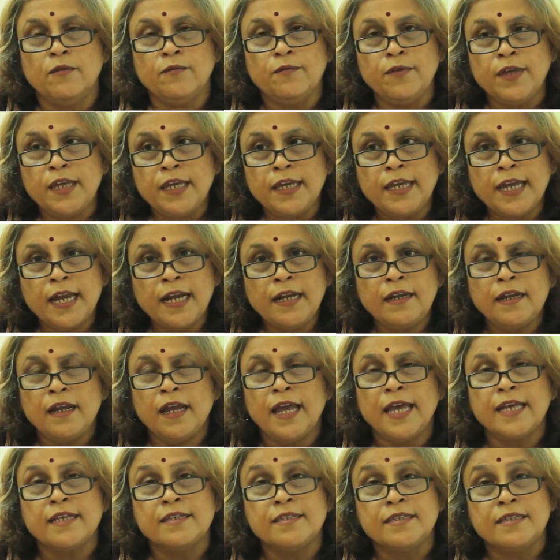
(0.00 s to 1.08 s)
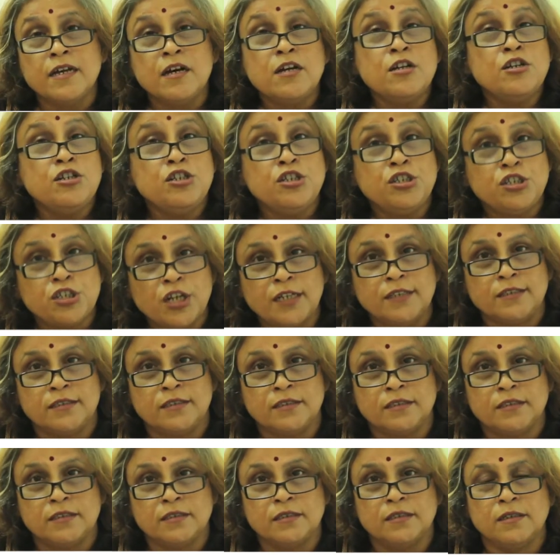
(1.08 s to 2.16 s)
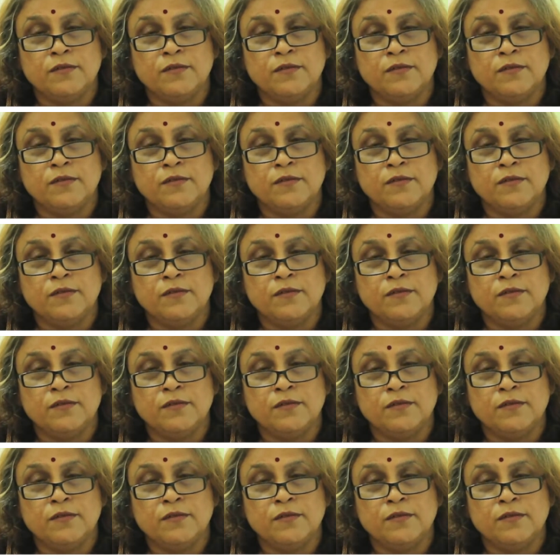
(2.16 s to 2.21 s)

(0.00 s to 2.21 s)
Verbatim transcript: We get exertion,